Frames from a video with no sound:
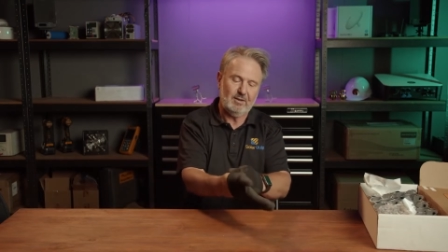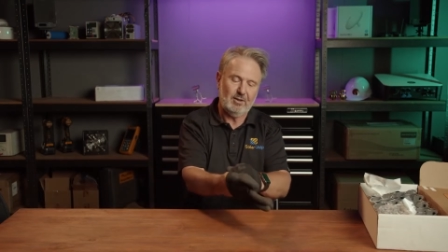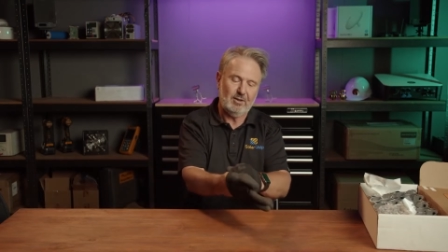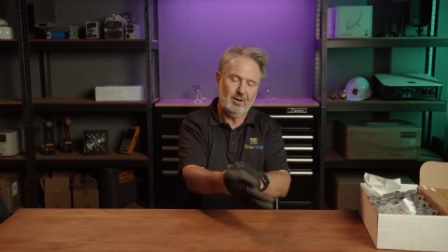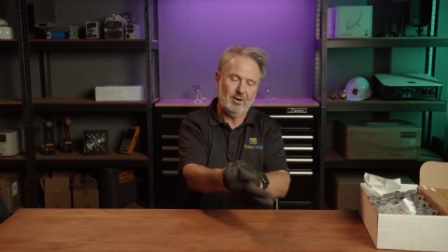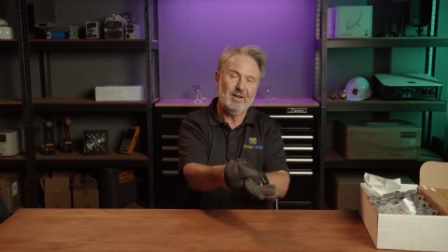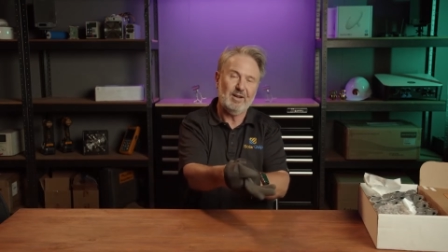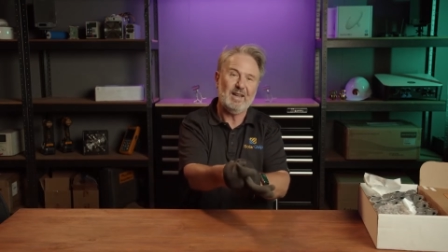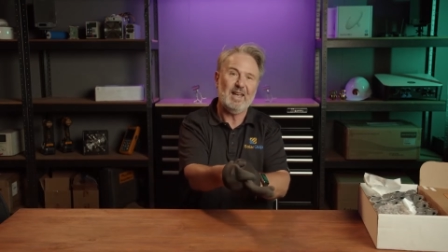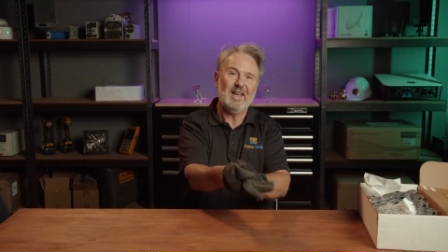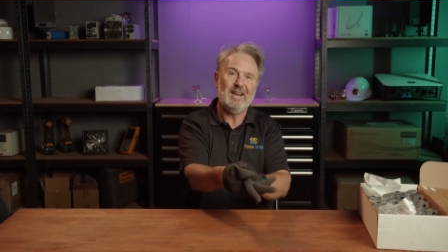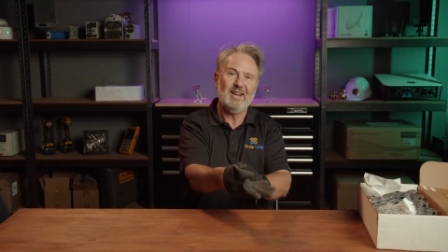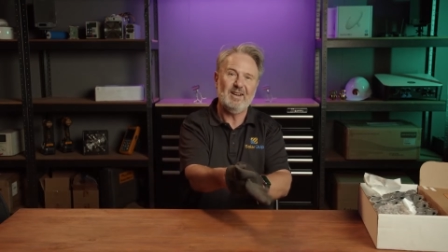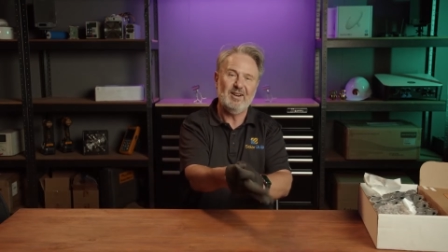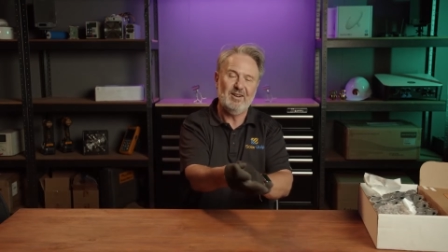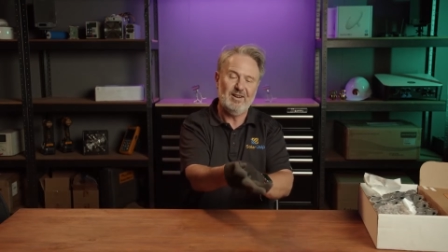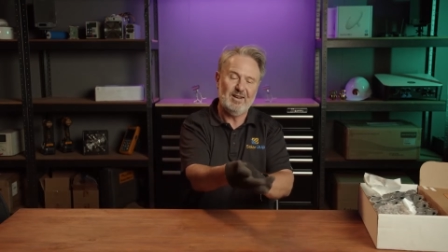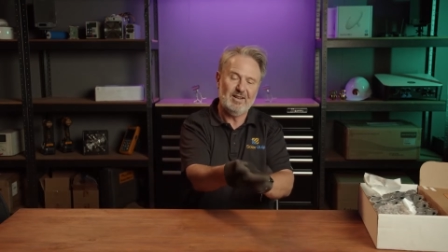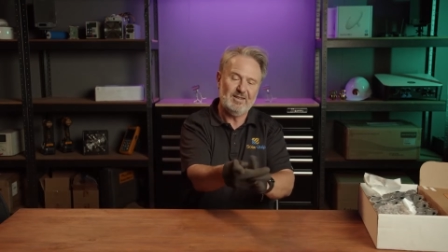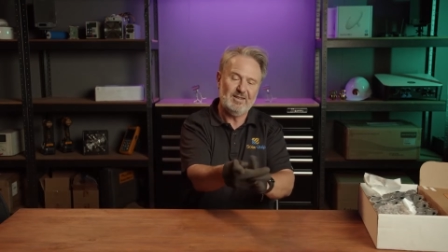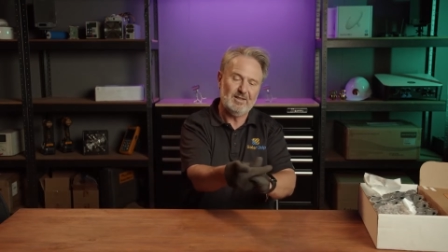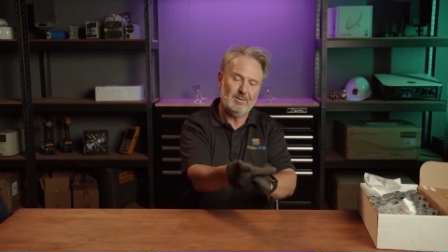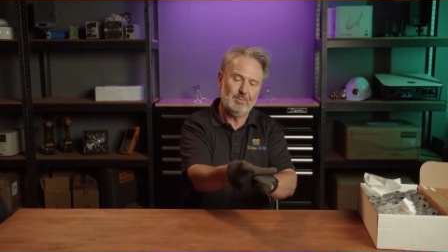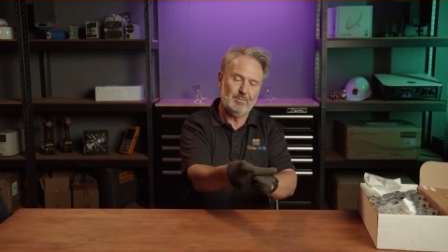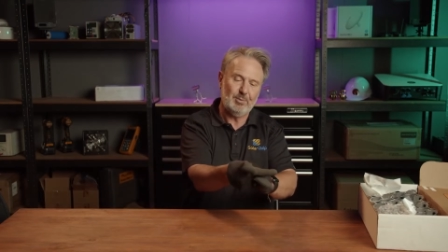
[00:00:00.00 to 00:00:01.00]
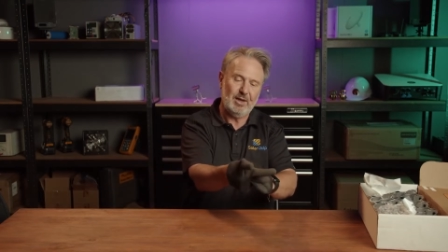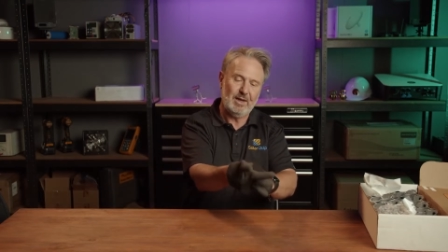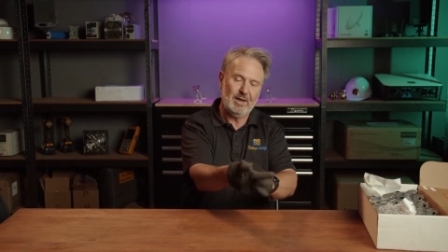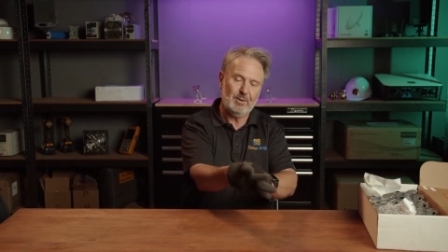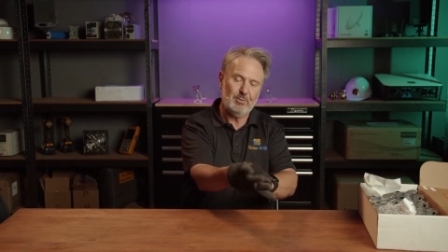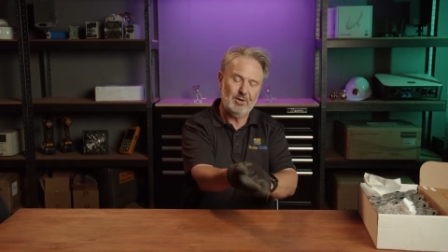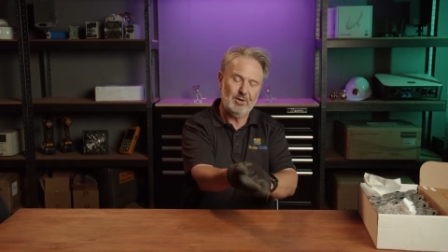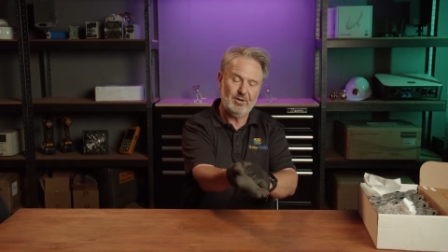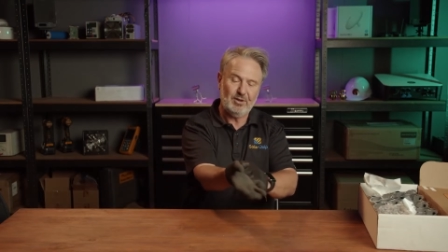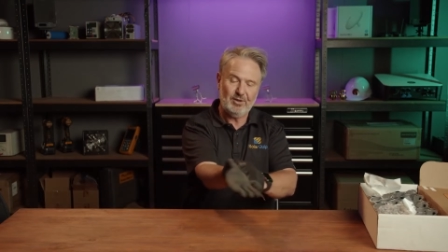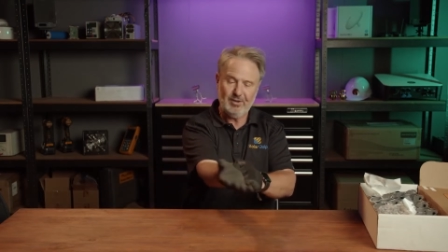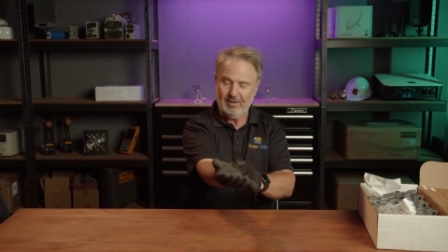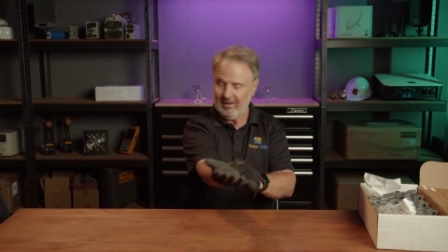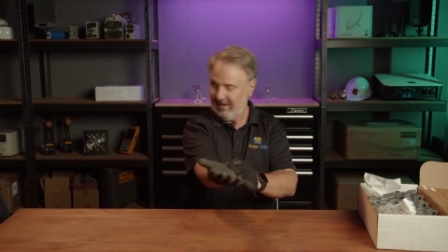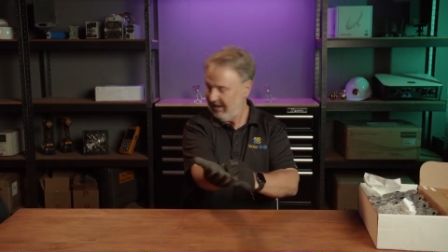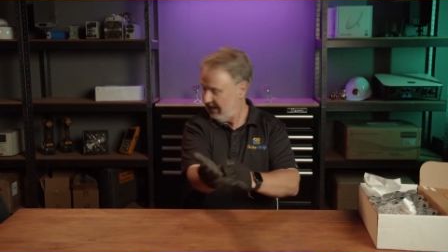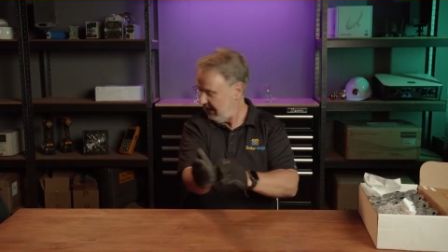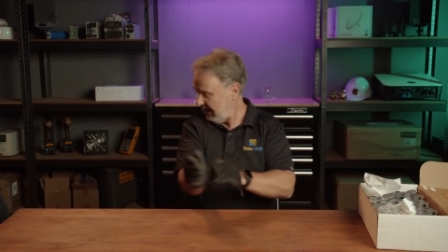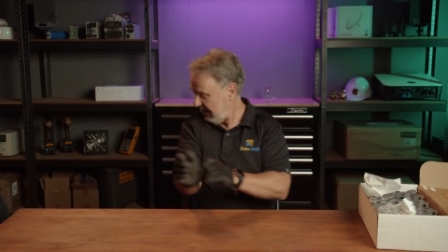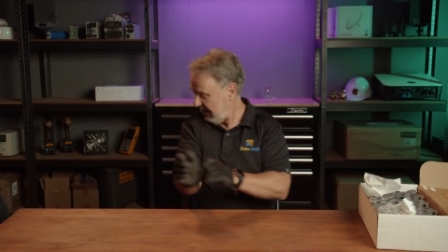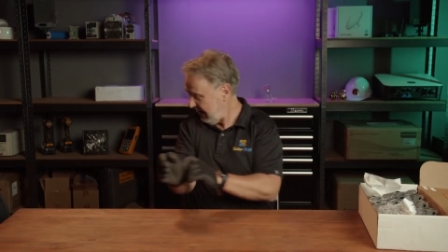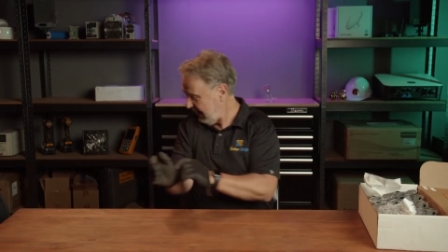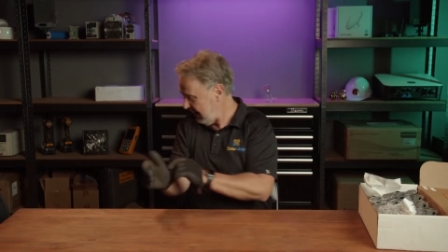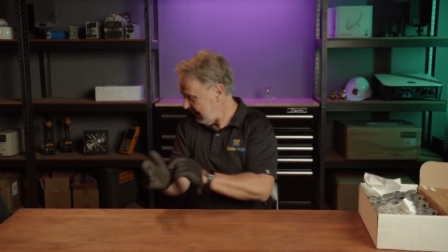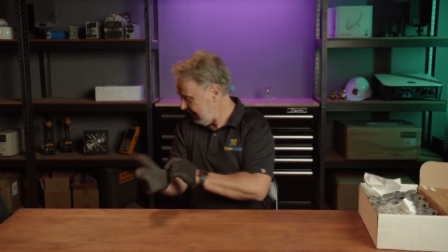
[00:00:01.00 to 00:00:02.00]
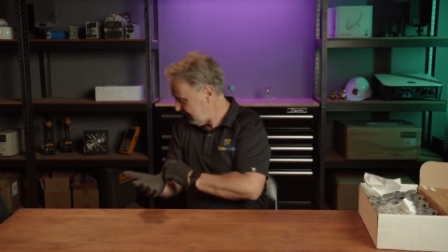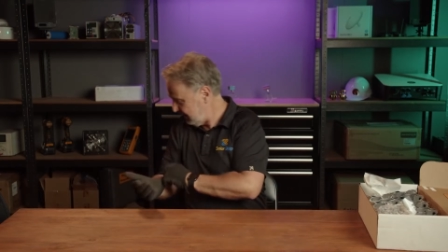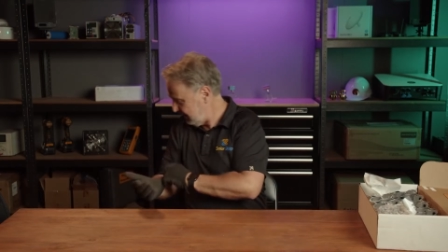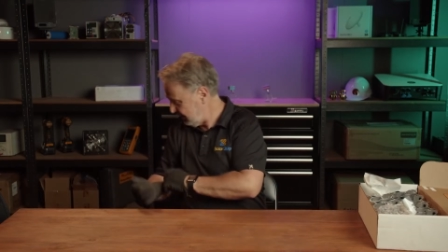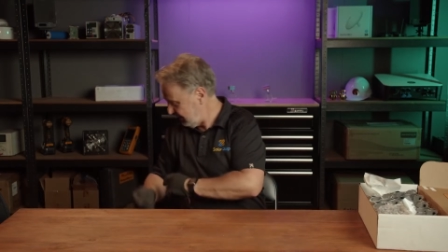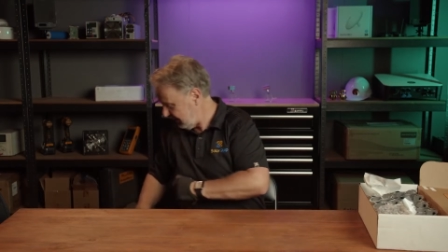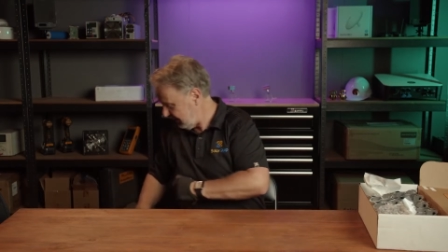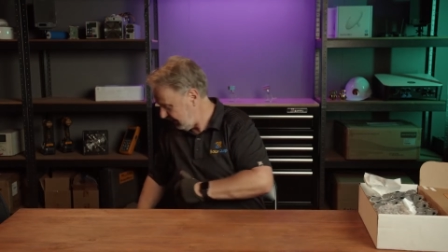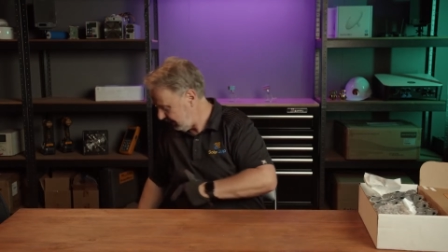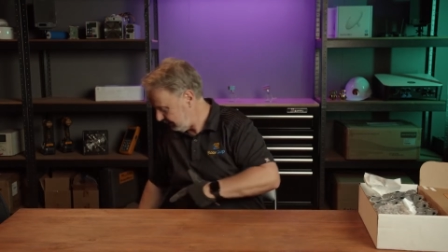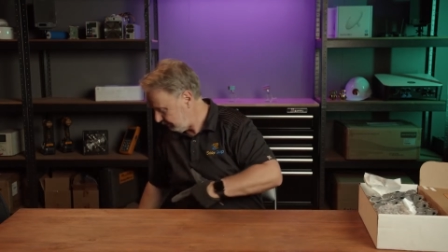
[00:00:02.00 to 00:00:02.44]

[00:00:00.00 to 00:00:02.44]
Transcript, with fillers: corrugated iron to play with, and